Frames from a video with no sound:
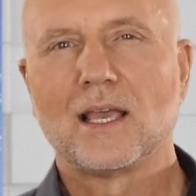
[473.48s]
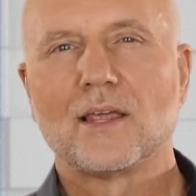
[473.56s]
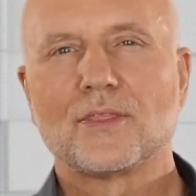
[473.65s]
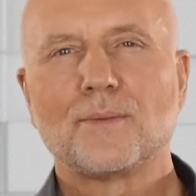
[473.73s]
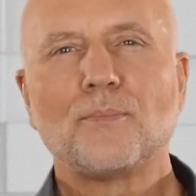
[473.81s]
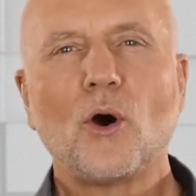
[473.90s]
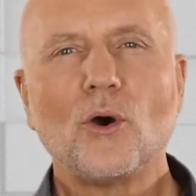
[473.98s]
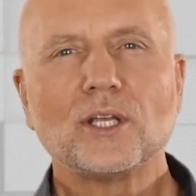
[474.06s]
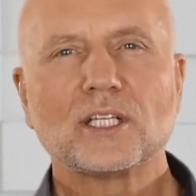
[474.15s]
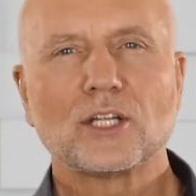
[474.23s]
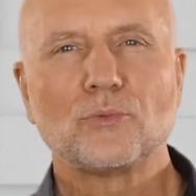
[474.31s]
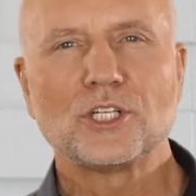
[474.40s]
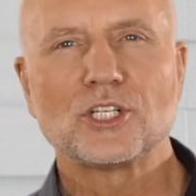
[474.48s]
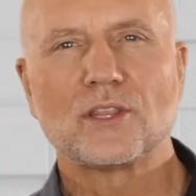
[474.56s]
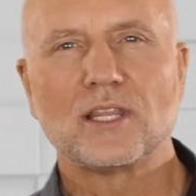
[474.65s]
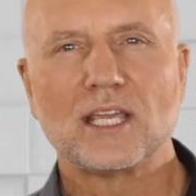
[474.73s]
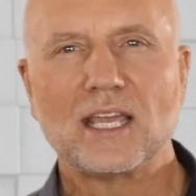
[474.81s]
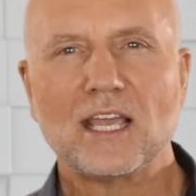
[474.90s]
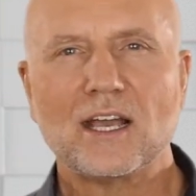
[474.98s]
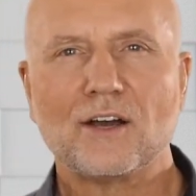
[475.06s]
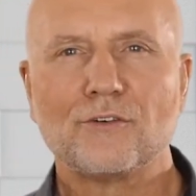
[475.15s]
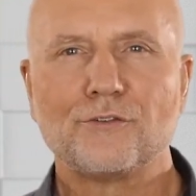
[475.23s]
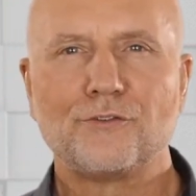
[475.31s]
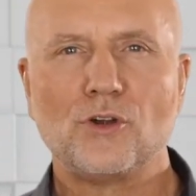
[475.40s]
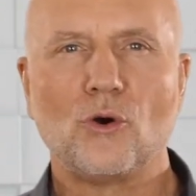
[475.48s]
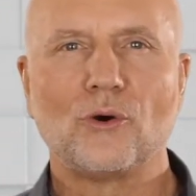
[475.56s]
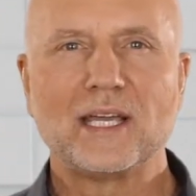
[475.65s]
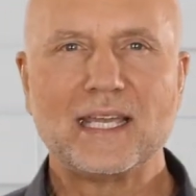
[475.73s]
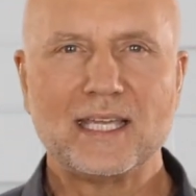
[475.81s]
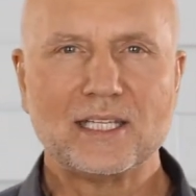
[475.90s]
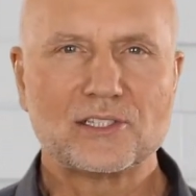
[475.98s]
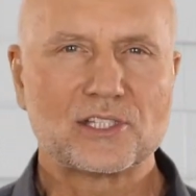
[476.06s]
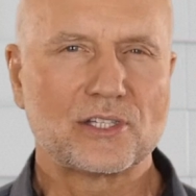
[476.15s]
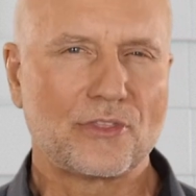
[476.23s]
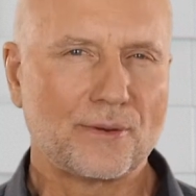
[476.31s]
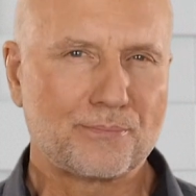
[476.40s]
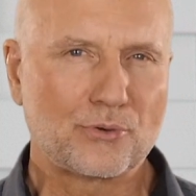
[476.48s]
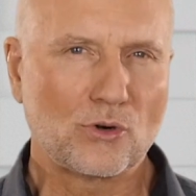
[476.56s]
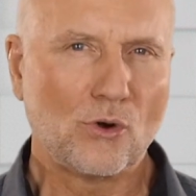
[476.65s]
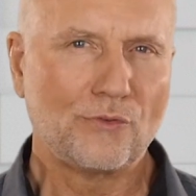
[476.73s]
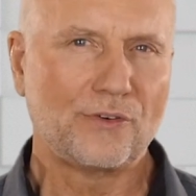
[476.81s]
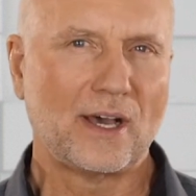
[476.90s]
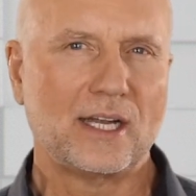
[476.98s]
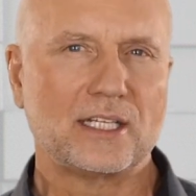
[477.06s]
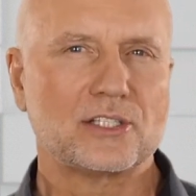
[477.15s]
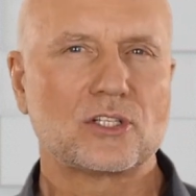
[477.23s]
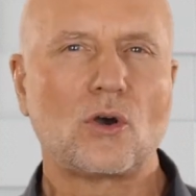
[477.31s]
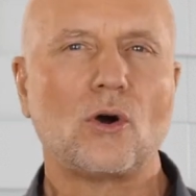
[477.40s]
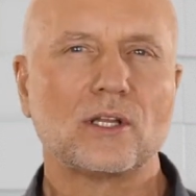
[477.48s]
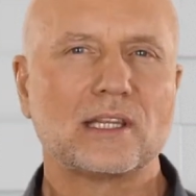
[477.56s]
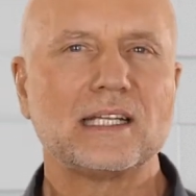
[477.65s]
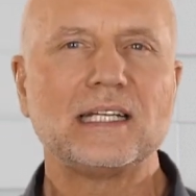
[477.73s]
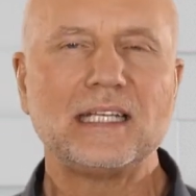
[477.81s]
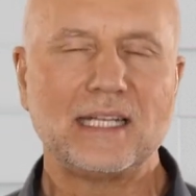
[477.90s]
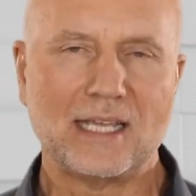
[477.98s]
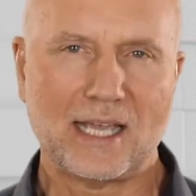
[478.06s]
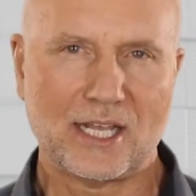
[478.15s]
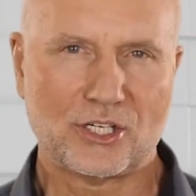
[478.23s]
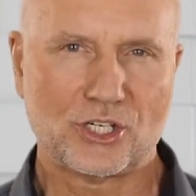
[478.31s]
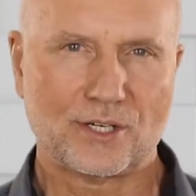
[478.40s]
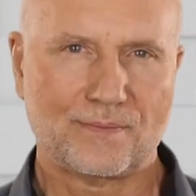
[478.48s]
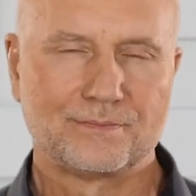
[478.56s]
The point at which the airflow hits the profile is called the leading edge.